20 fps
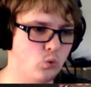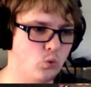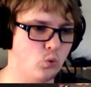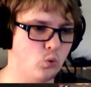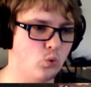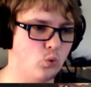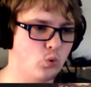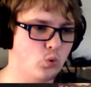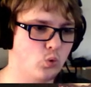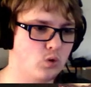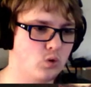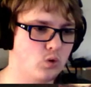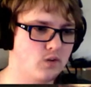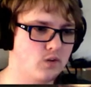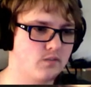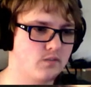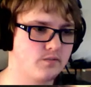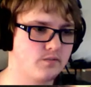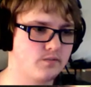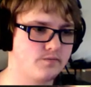Choose
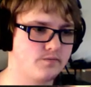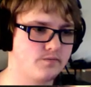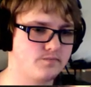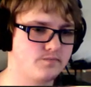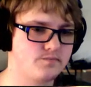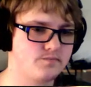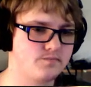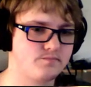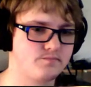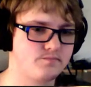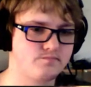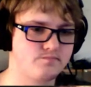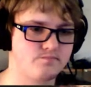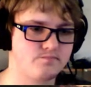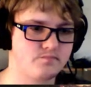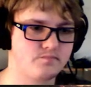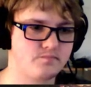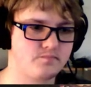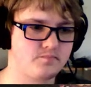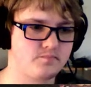your steps
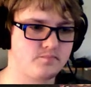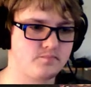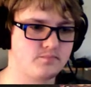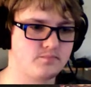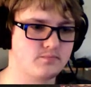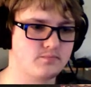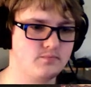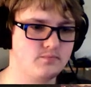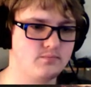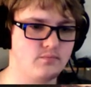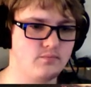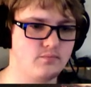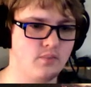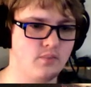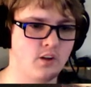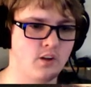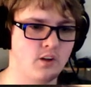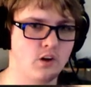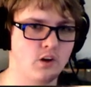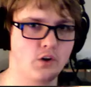carefully.
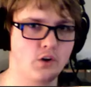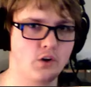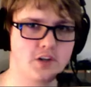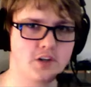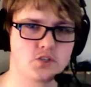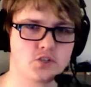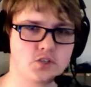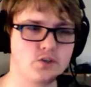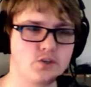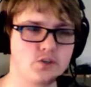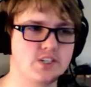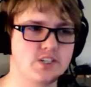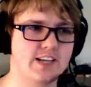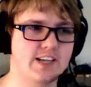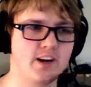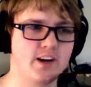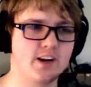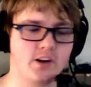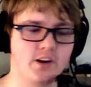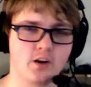Okay, so he just
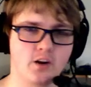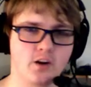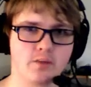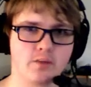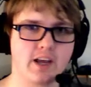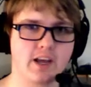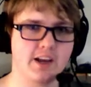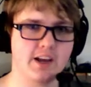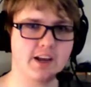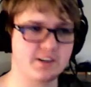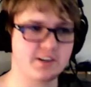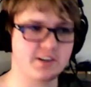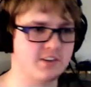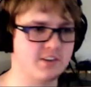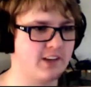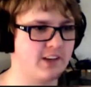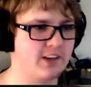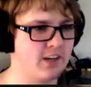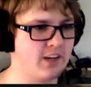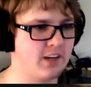added another mechanic to the
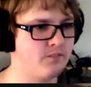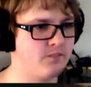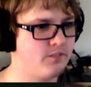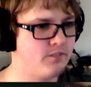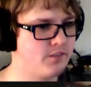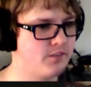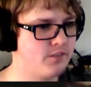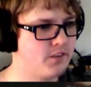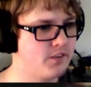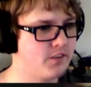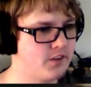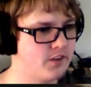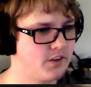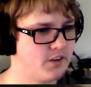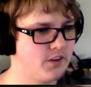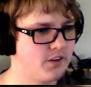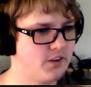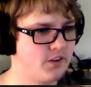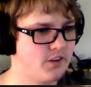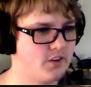game.
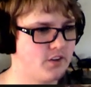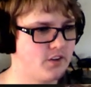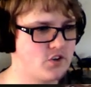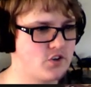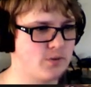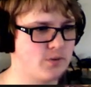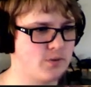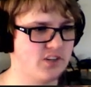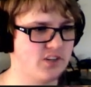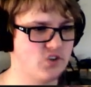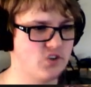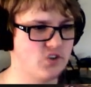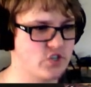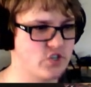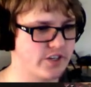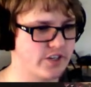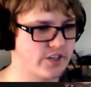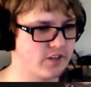This should be interesting.